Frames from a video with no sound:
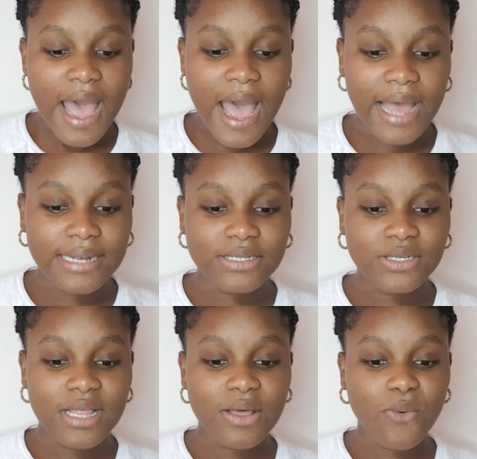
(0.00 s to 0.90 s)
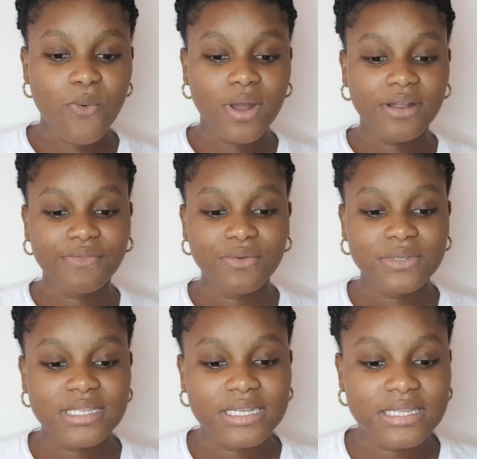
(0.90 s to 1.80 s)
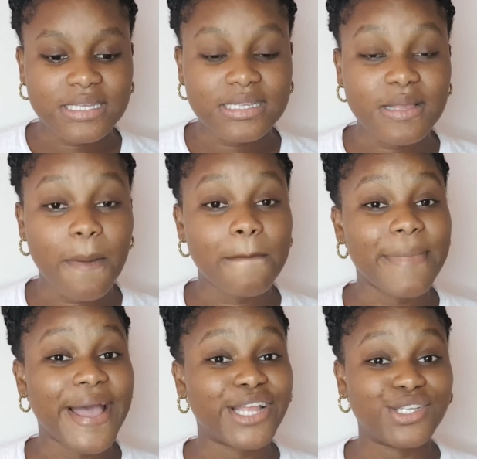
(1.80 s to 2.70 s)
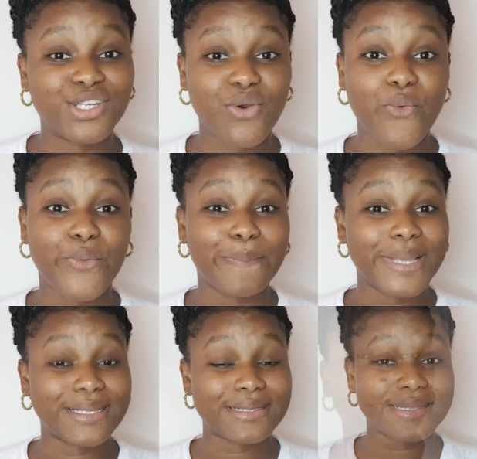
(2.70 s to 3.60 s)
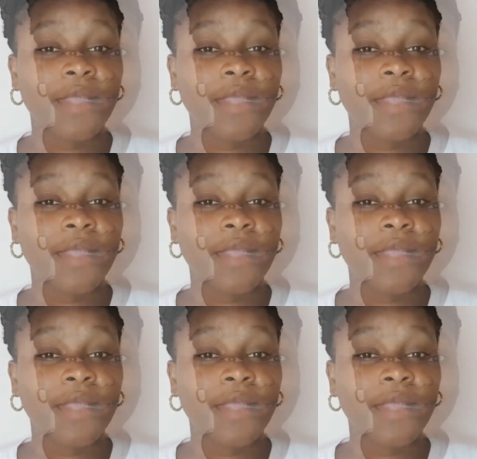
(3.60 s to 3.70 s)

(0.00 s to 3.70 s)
And one of those things is mind your own business.